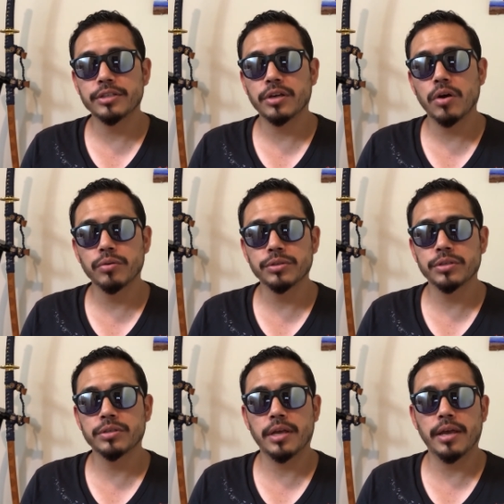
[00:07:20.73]

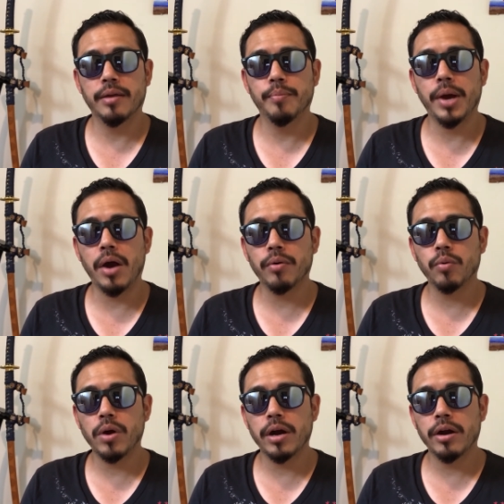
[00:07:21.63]
hoses, and power
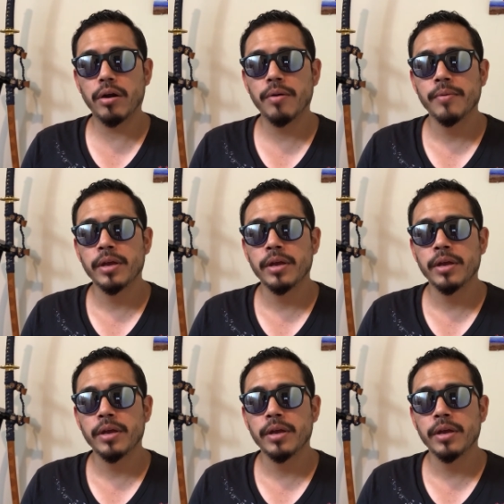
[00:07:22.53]
wire.